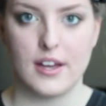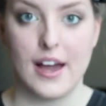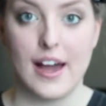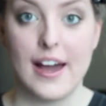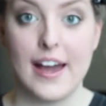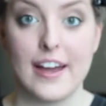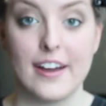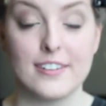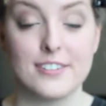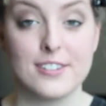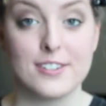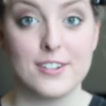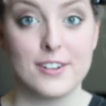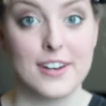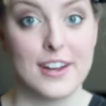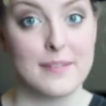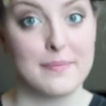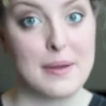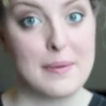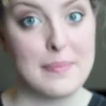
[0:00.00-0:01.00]
I also don't
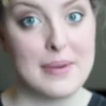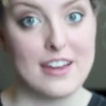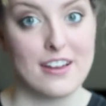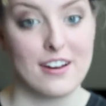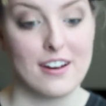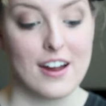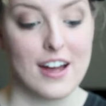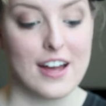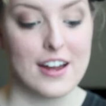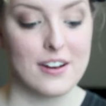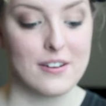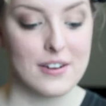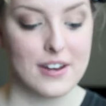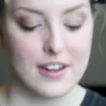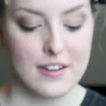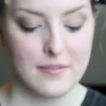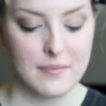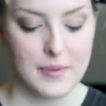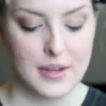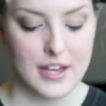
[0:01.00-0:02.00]
have my beaker. I don't
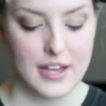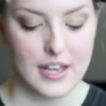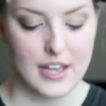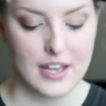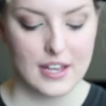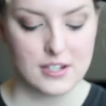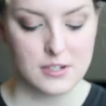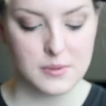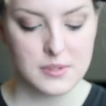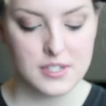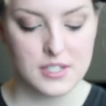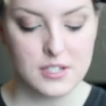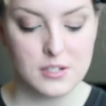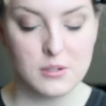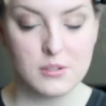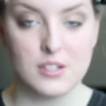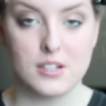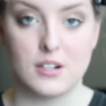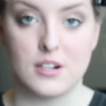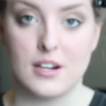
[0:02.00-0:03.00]
have my twisty
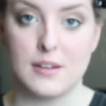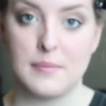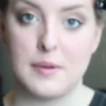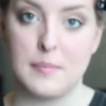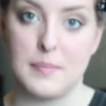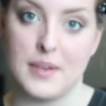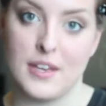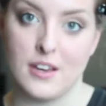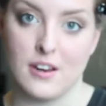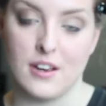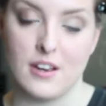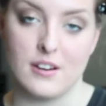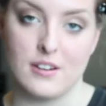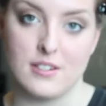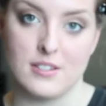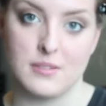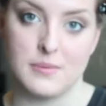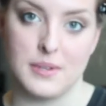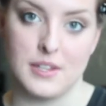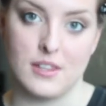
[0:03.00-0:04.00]
tool, and I don't have my beaker here in
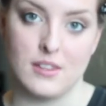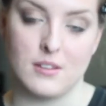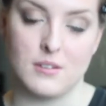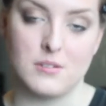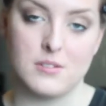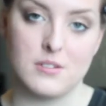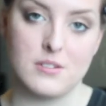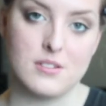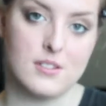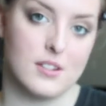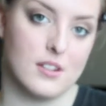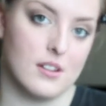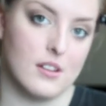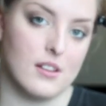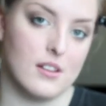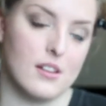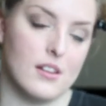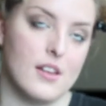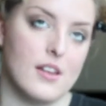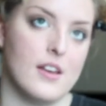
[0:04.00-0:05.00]
Sweden. Those are
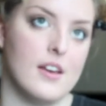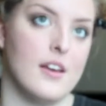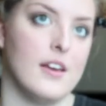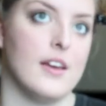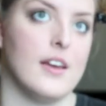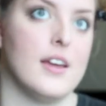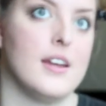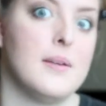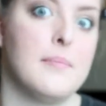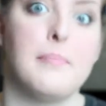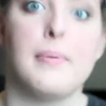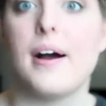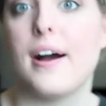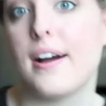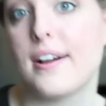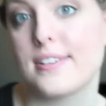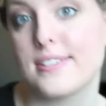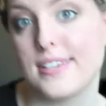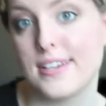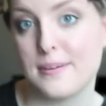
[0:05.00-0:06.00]
still in a
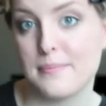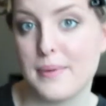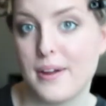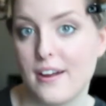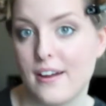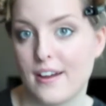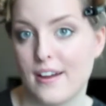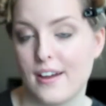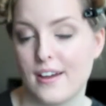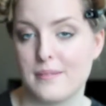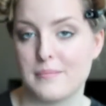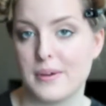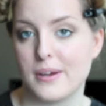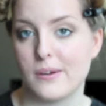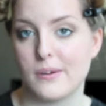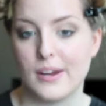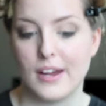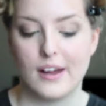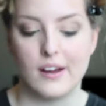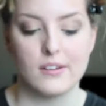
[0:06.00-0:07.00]
box in America in my
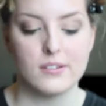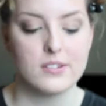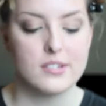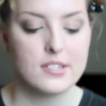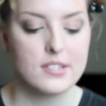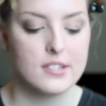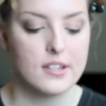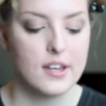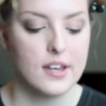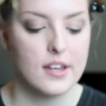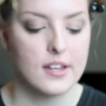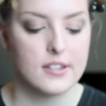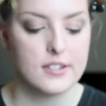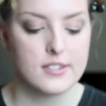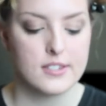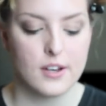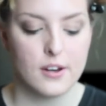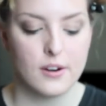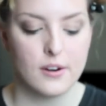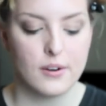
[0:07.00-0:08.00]
old house.
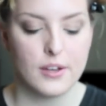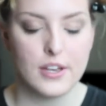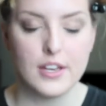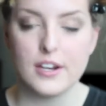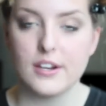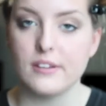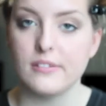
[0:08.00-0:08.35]
So,